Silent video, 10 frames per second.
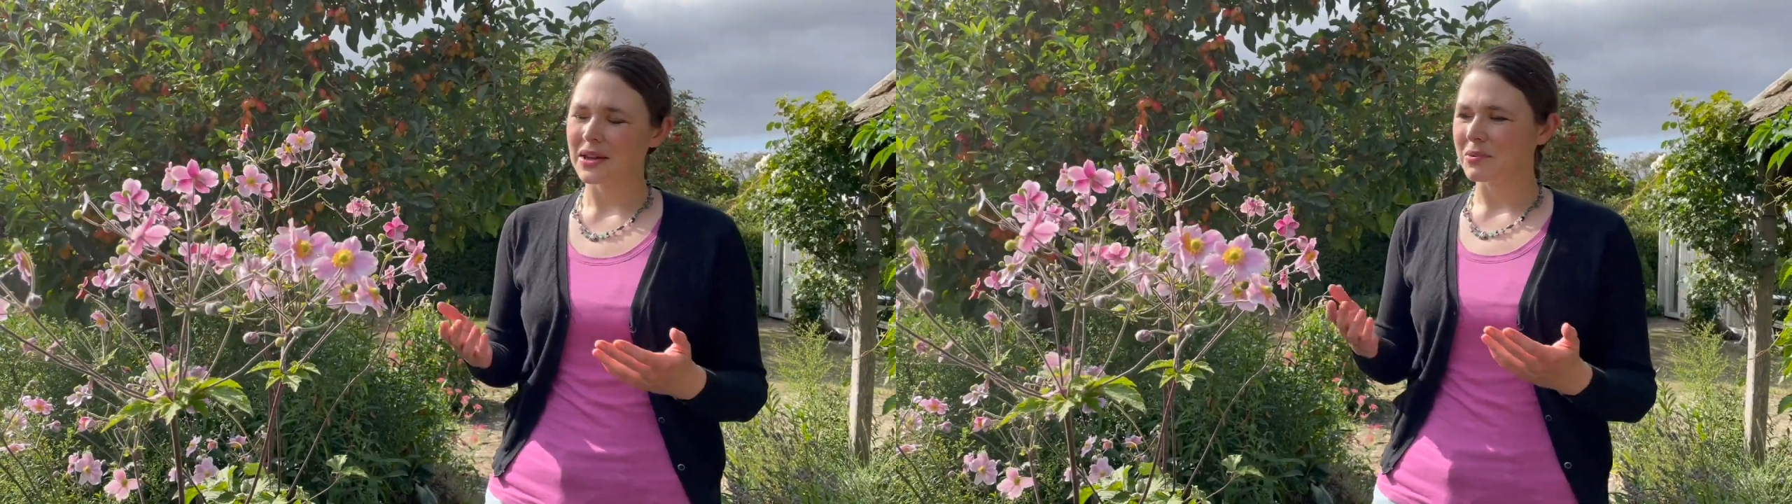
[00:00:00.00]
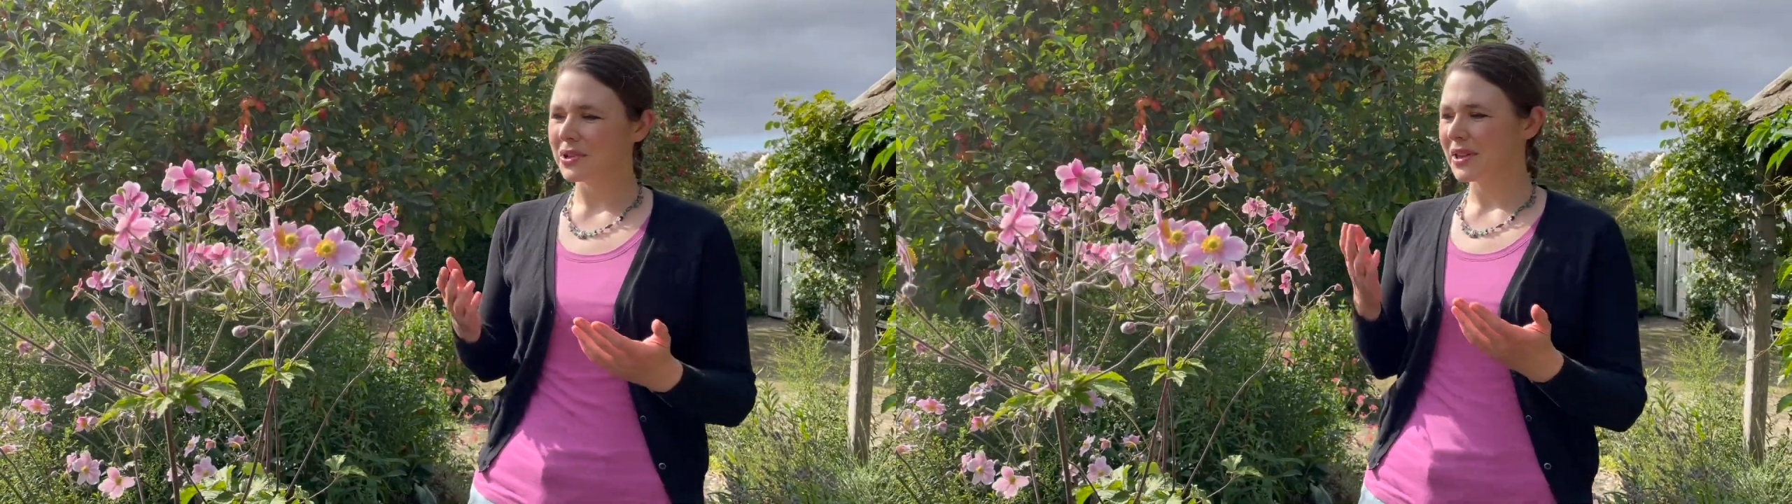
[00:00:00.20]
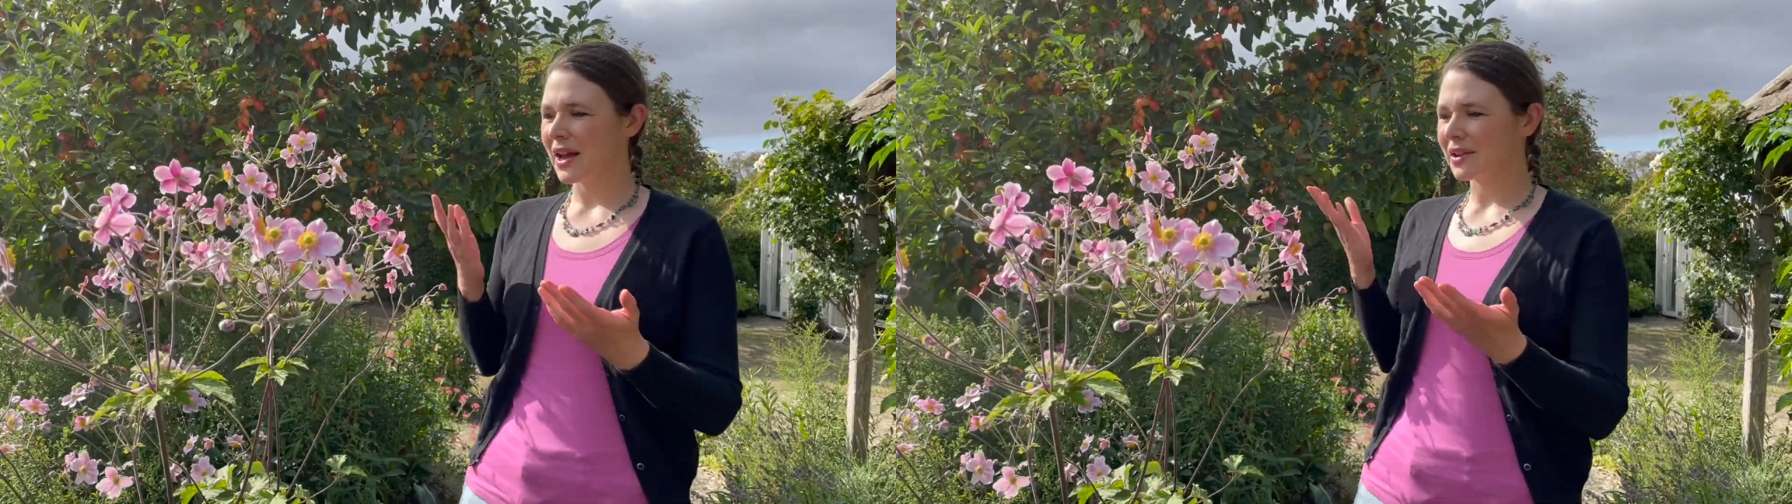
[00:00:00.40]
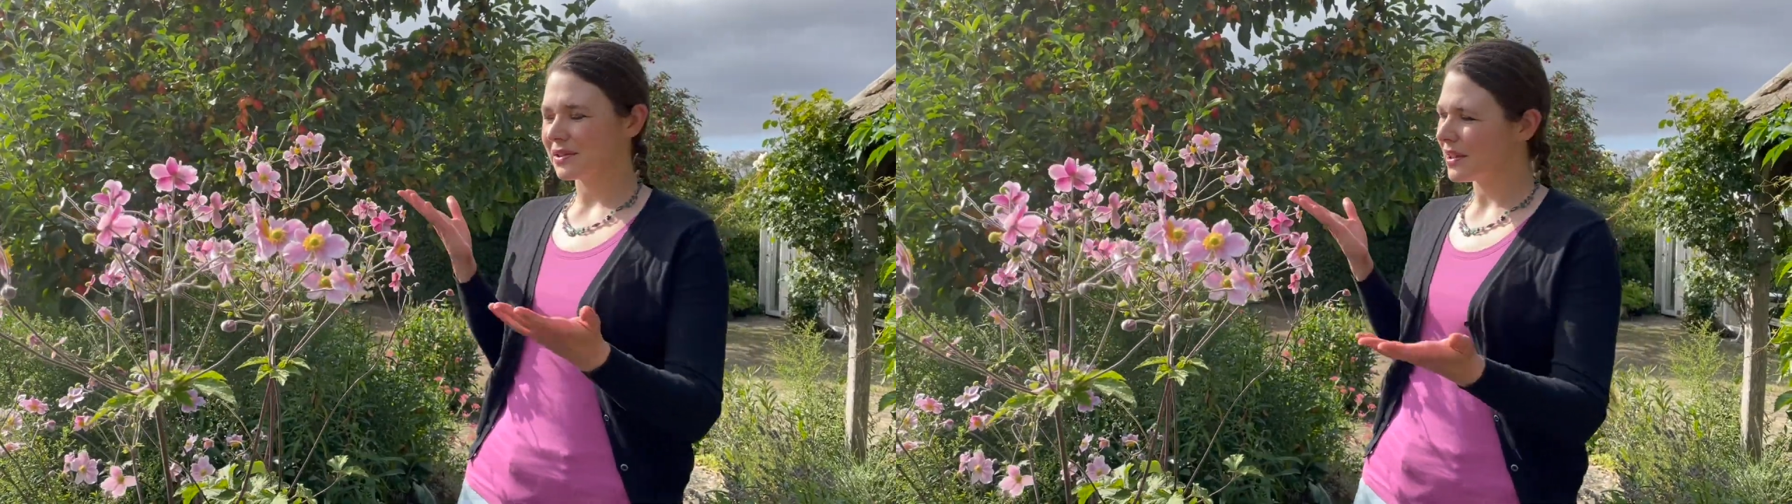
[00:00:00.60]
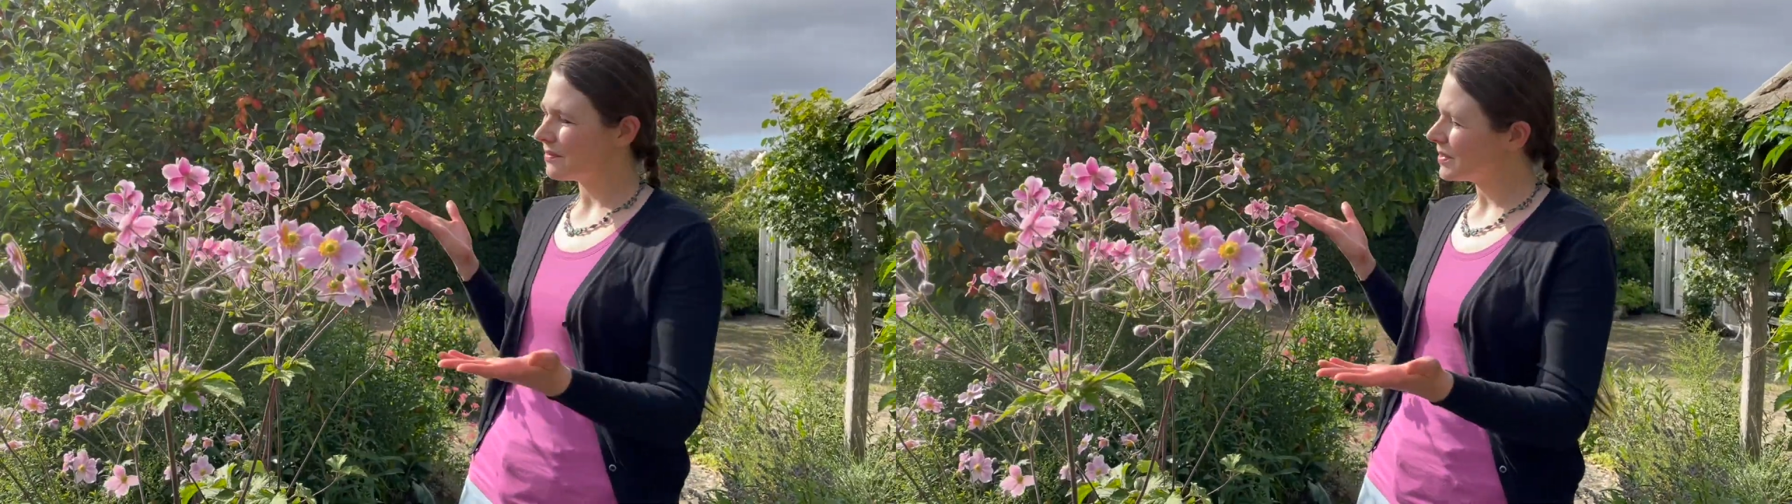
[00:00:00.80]
really add a
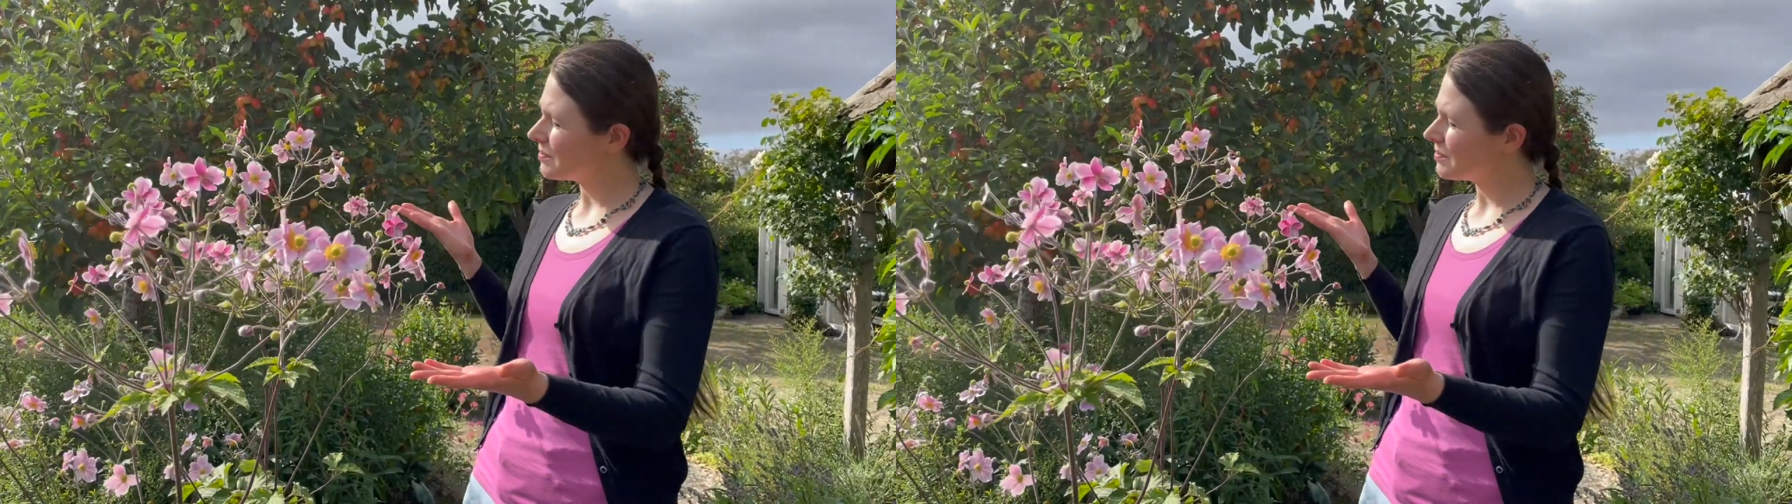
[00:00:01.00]
lovely